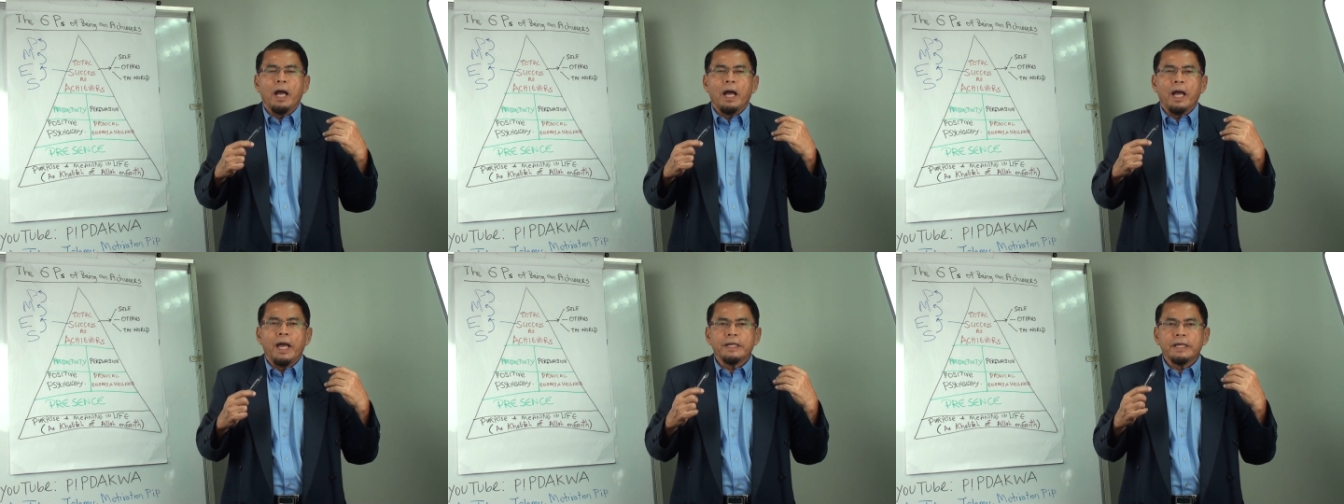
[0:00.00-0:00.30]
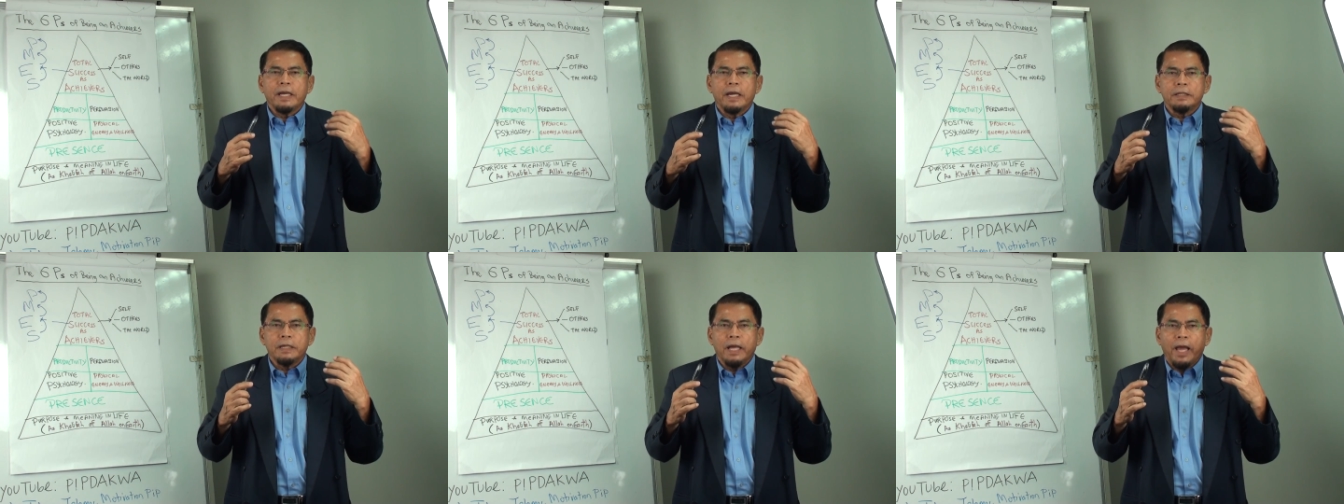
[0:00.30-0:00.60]
I
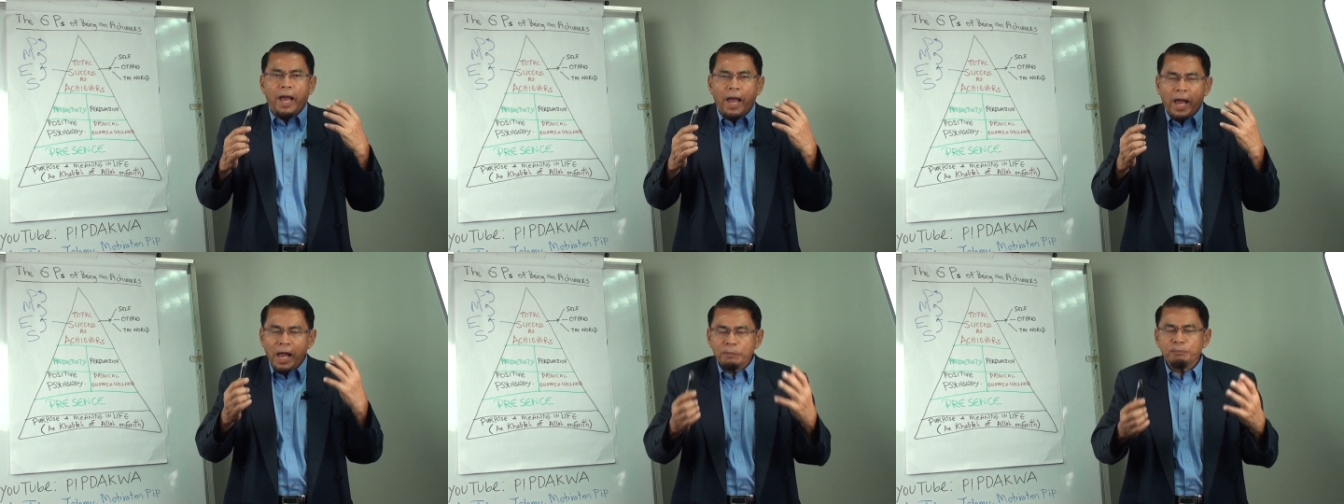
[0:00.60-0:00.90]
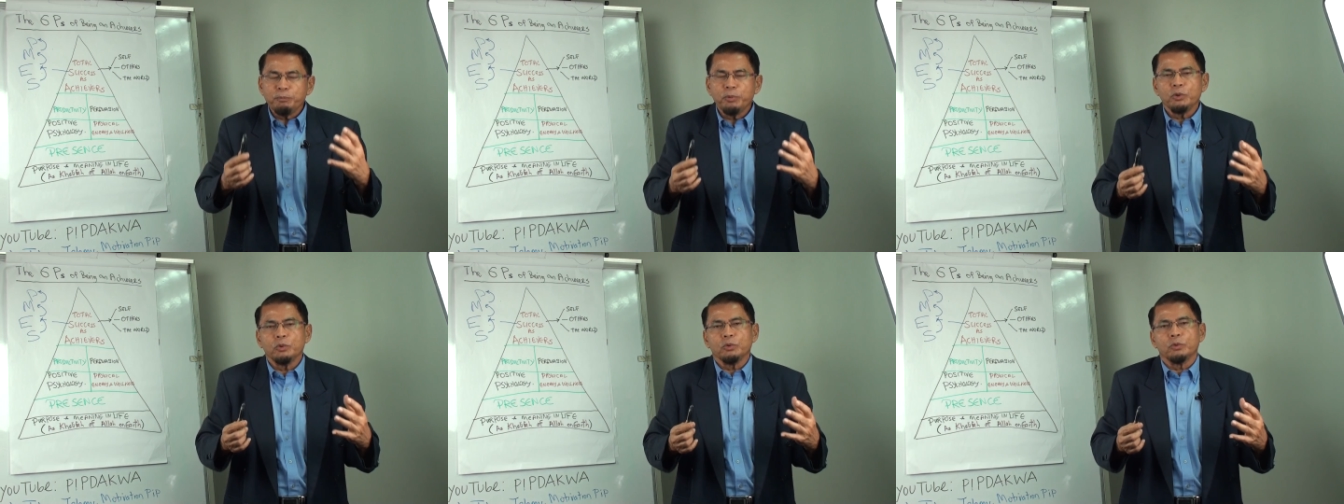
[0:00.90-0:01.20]
can
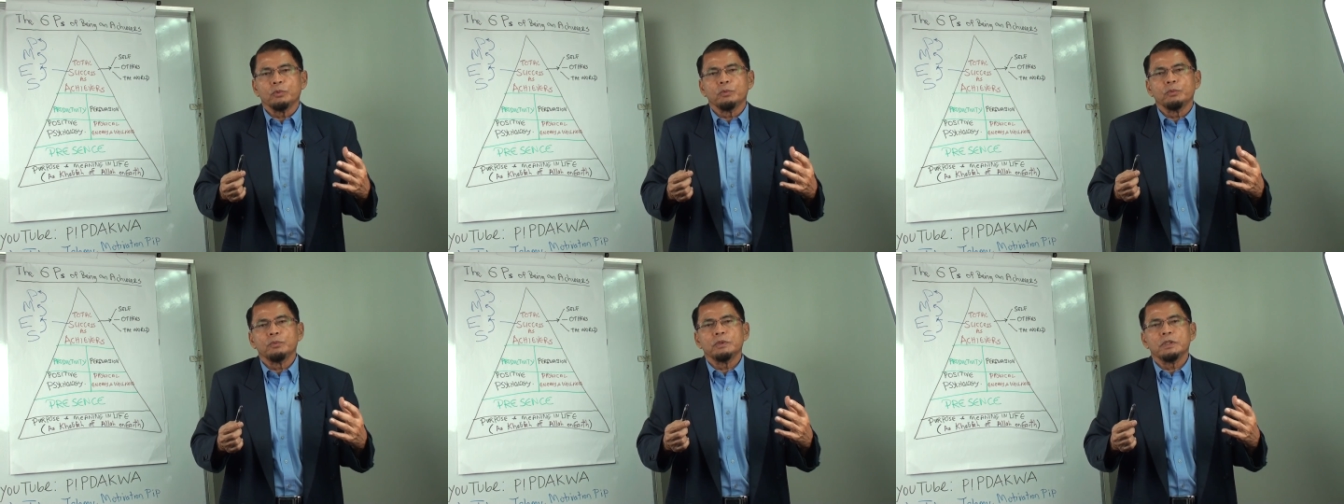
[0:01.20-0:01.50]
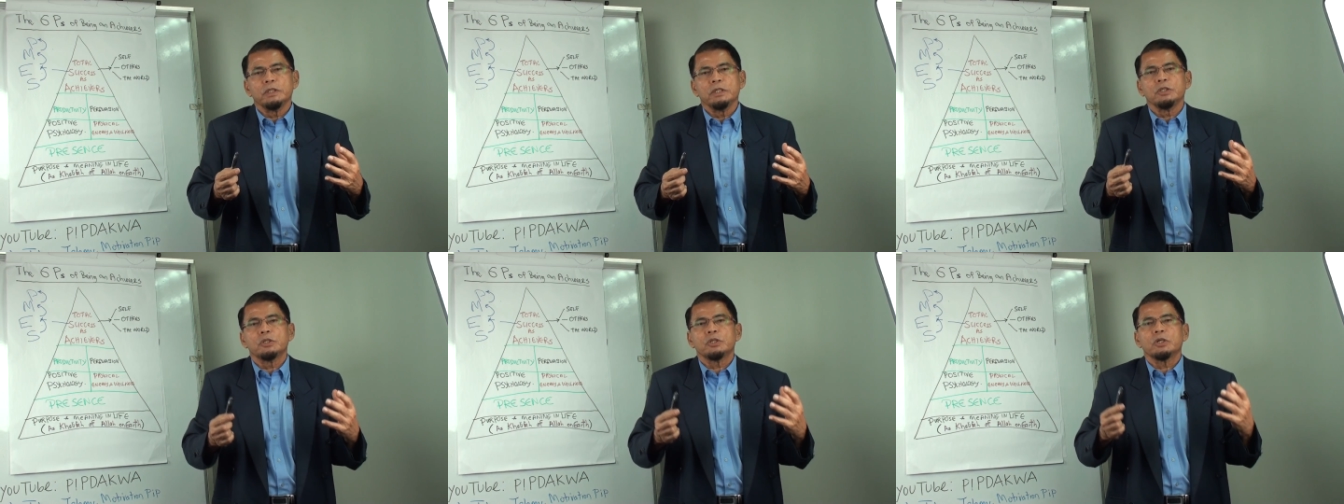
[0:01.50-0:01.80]
help you,
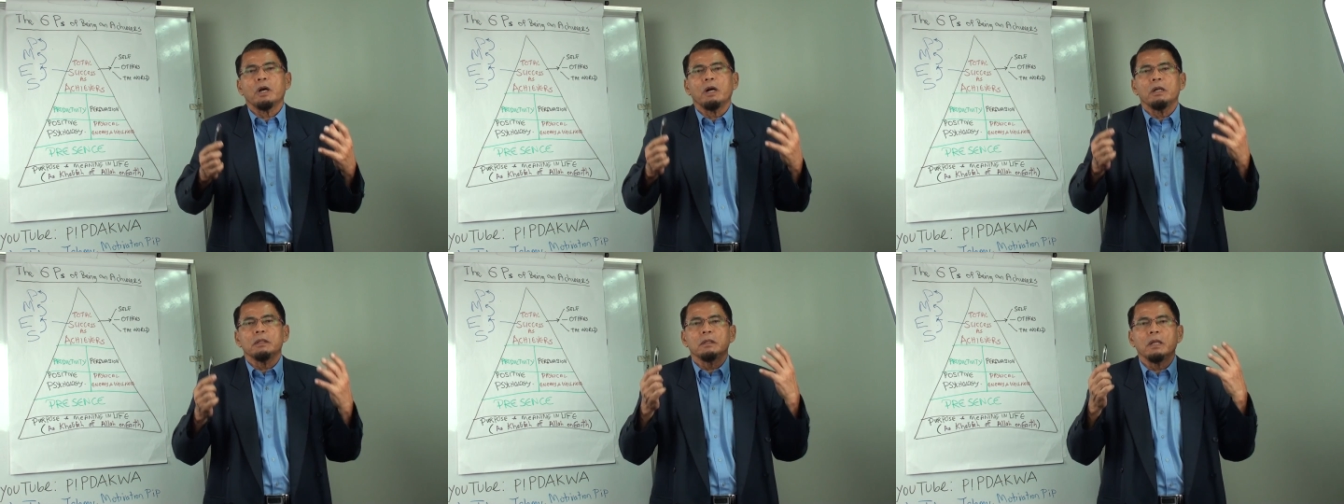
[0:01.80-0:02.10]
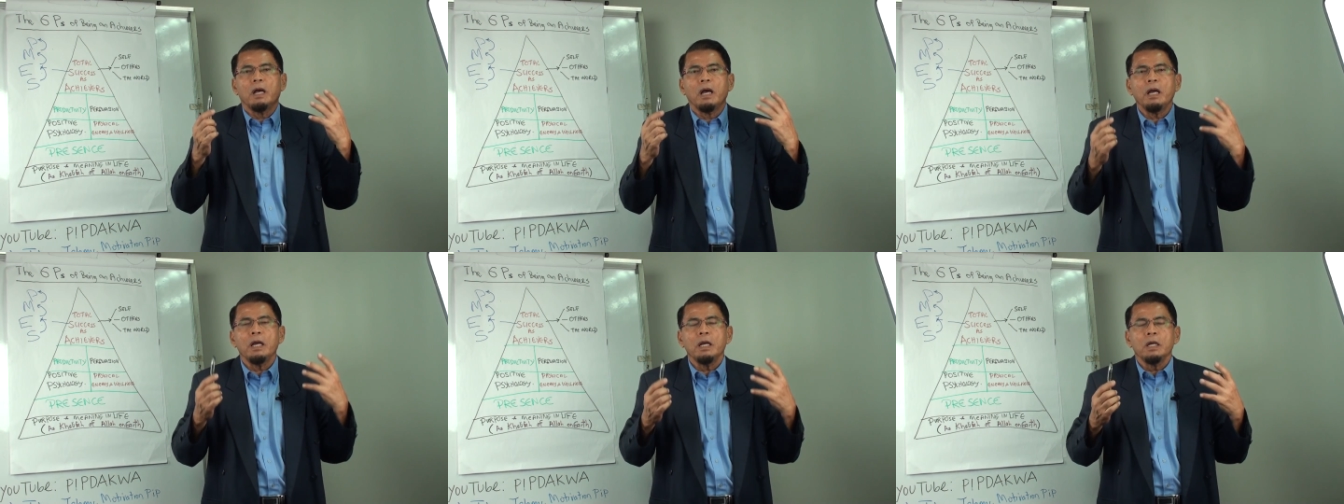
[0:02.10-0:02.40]

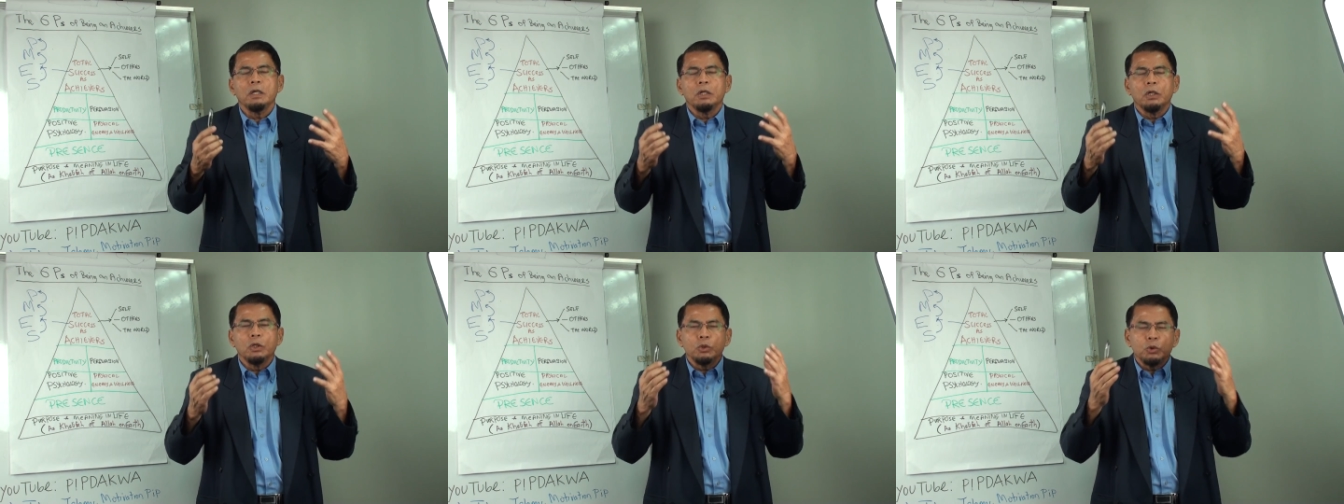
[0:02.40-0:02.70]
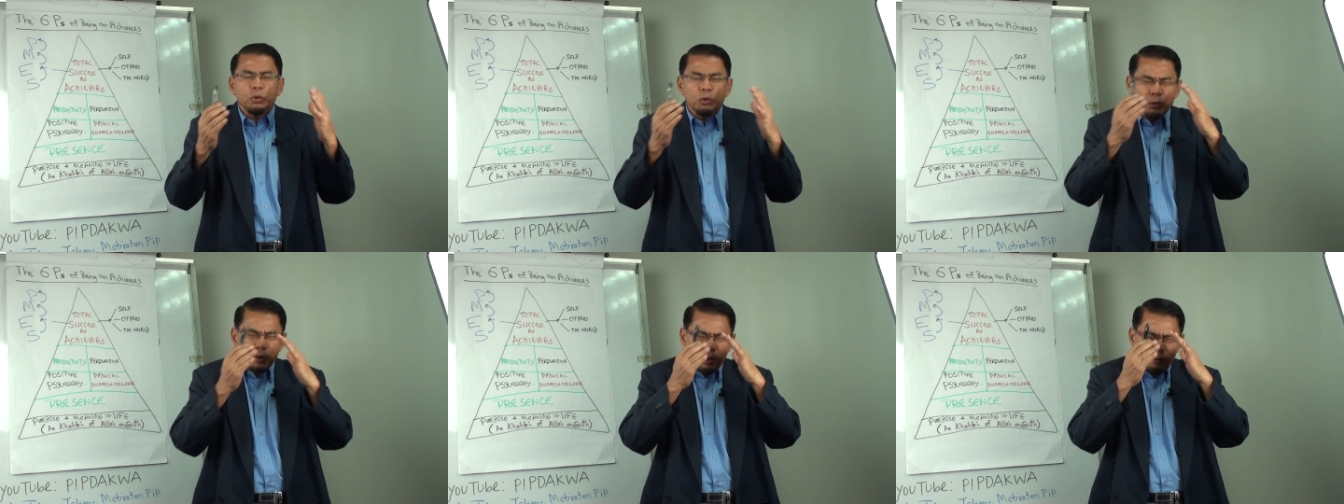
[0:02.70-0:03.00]
inshallah,
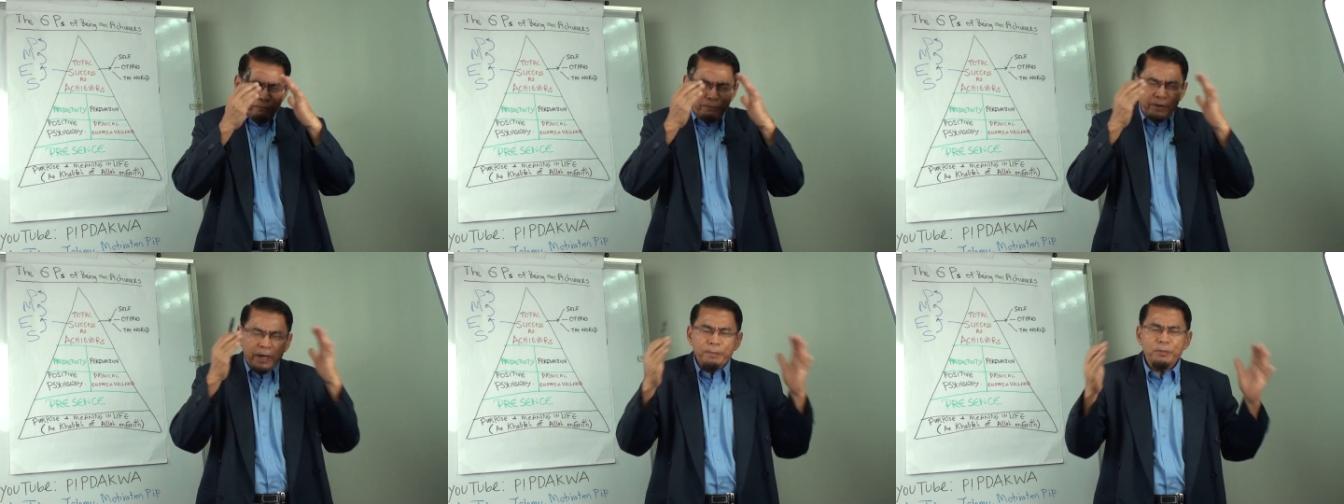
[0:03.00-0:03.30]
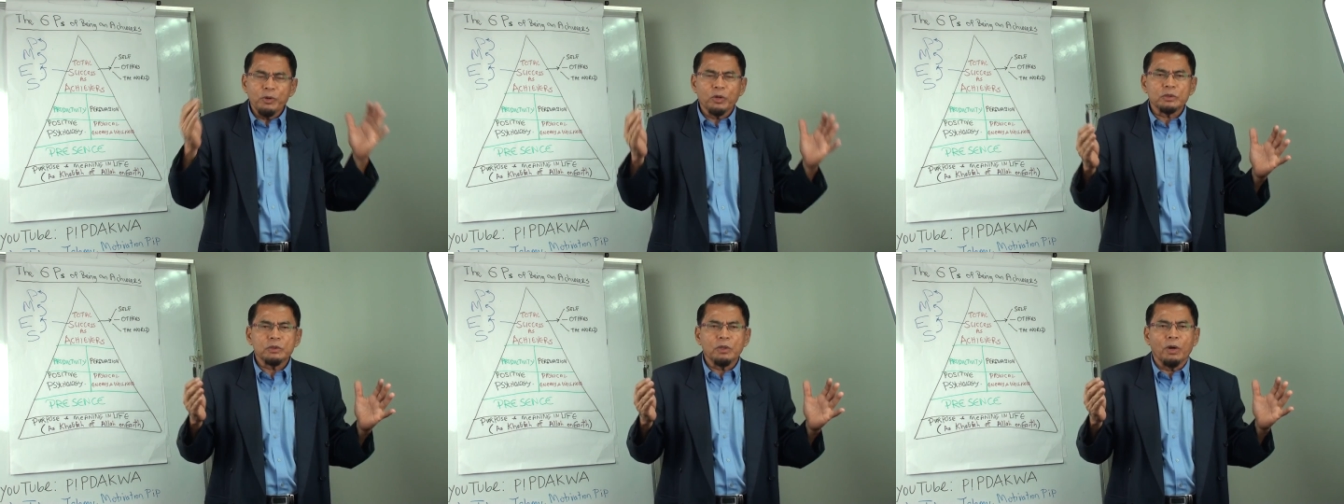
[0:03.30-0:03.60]
to reframe
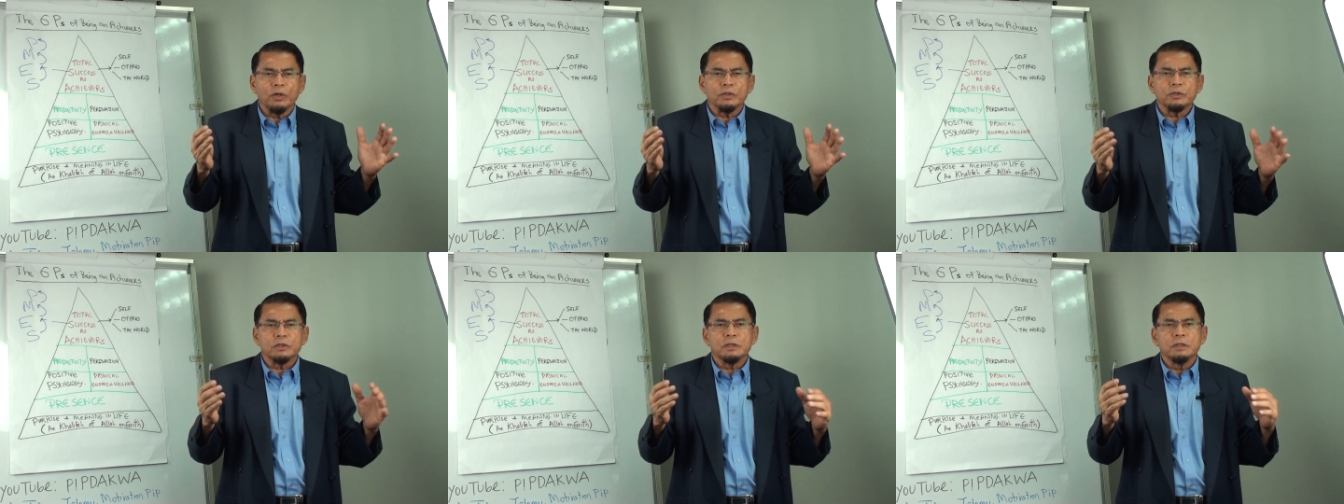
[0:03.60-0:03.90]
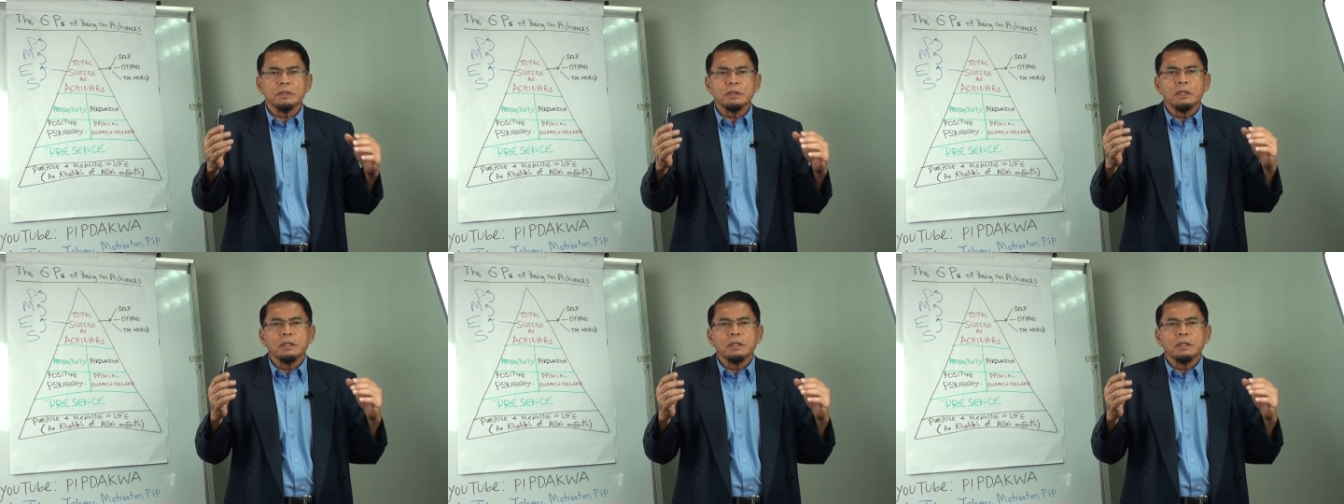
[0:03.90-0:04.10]
your thoughts.